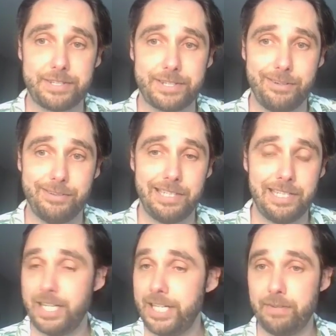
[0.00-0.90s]
So
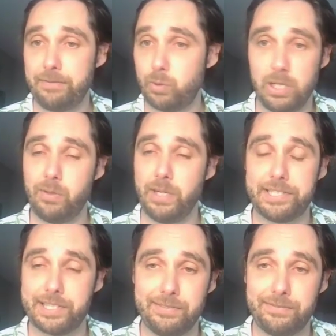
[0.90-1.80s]
you have 12
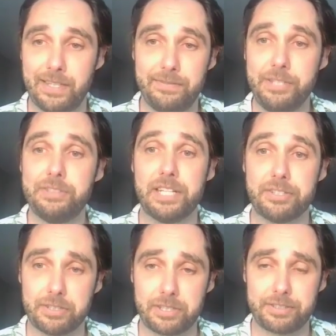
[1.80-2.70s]
weeks of
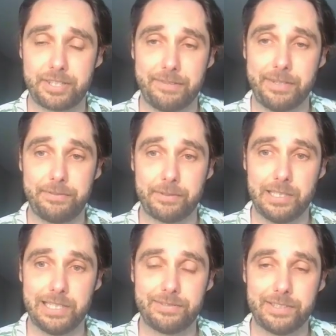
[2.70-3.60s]
newsletters covered
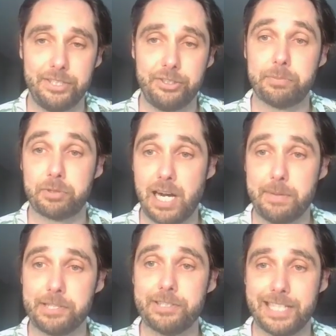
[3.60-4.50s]
for new
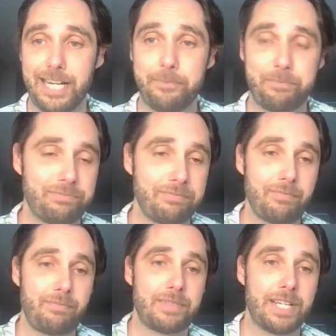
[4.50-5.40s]
subscribers. Okay,
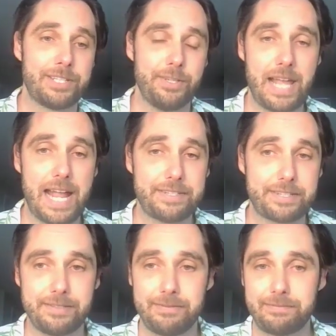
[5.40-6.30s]
so
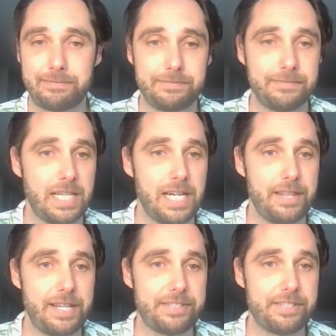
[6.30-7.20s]
that's
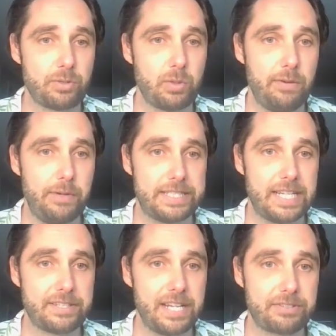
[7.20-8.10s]
just 12 weeks.
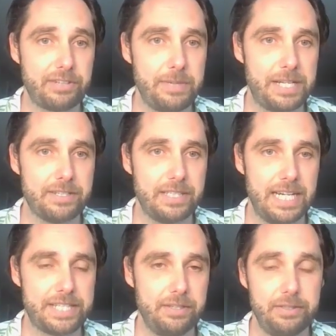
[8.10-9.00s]
That's 3 months.
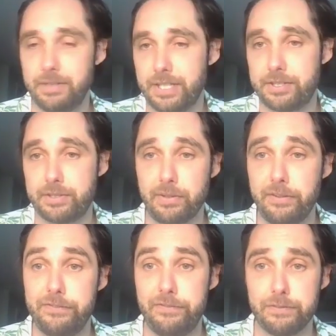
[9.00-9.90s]
Okay, so this is the
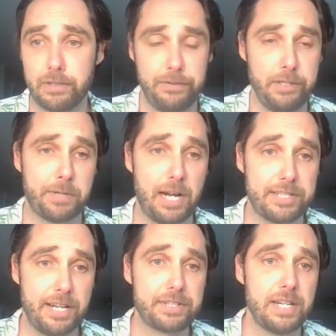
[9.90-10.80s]
review
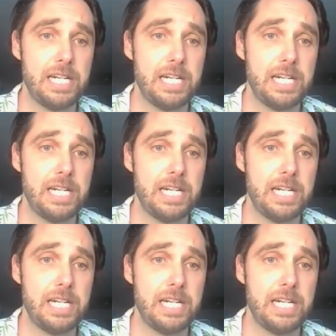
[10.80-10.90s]
process.